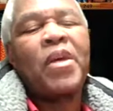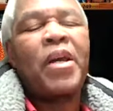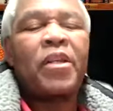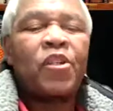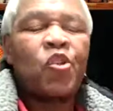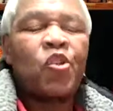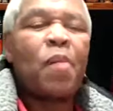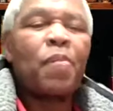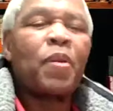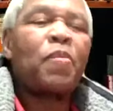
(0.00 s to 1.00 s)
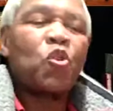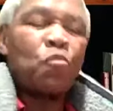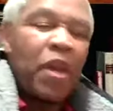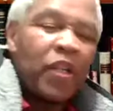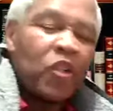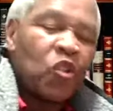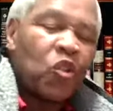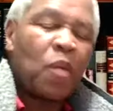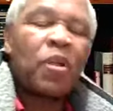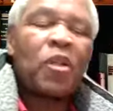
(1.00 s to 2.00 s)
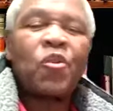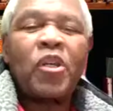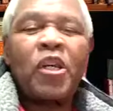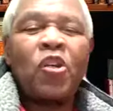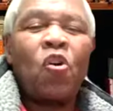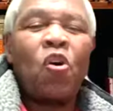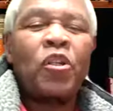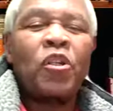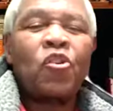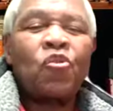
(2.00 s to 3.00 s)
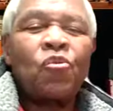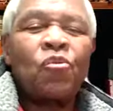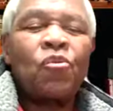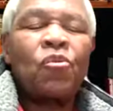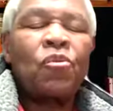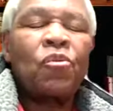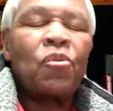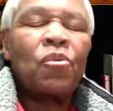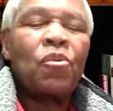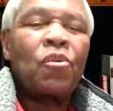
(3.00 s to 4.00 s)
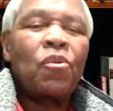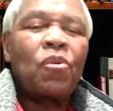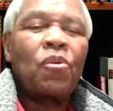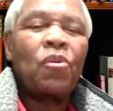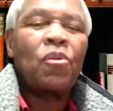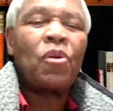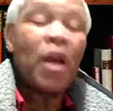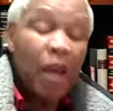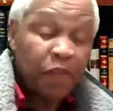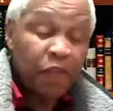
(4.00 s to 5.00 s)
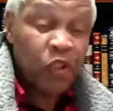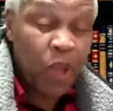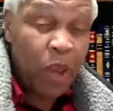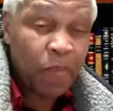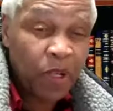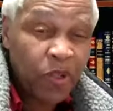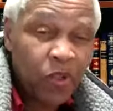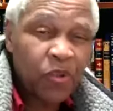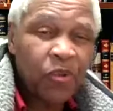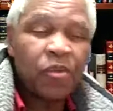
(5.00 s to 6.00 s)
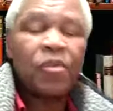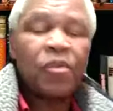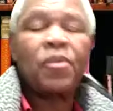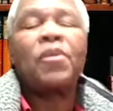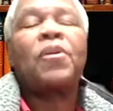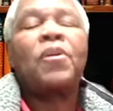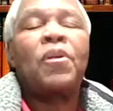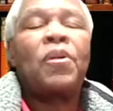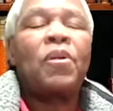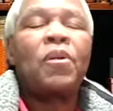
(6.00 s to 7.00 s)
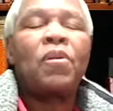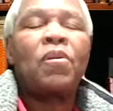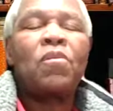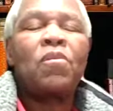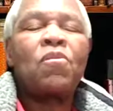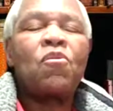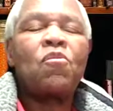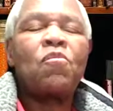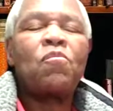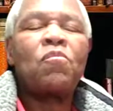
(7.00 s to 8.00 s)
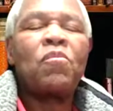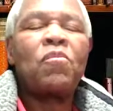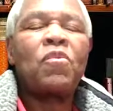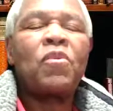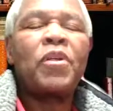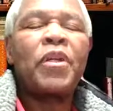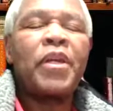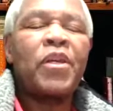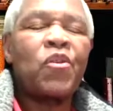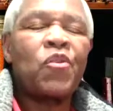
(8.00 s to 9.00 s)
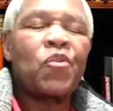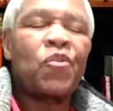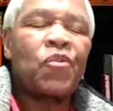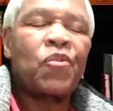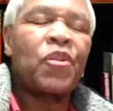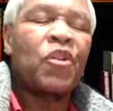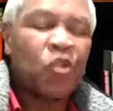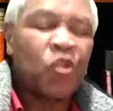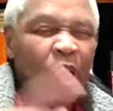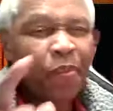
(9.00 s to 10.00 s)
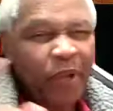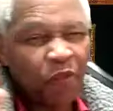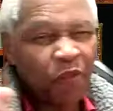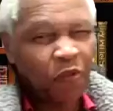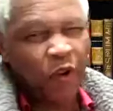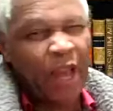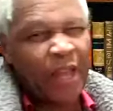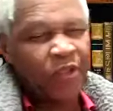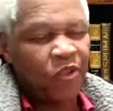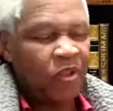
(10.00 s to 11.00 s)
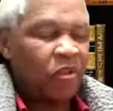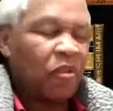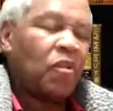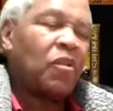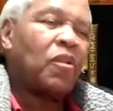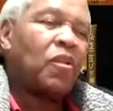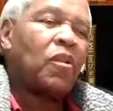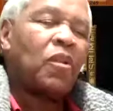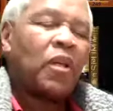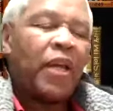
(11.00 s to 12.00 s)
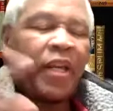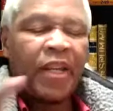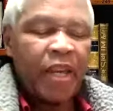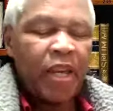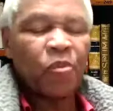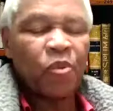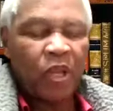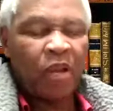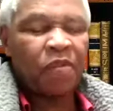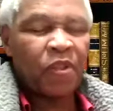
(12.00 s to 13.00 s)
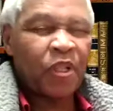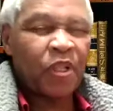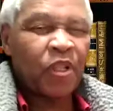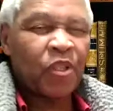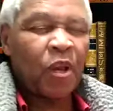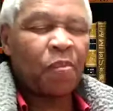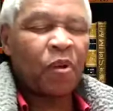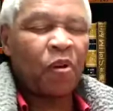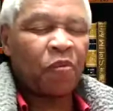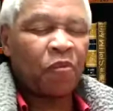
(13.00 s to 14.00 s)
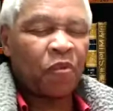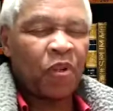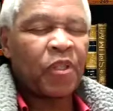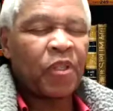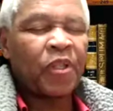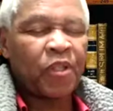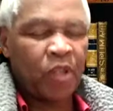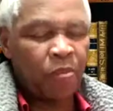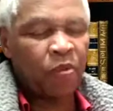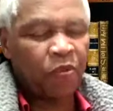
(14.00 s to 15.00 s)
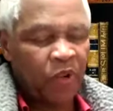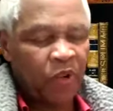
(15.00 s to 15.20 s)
And a discipler must make disciples in order to have disciples whom he is discipling for Christ, and he himself is a disciple of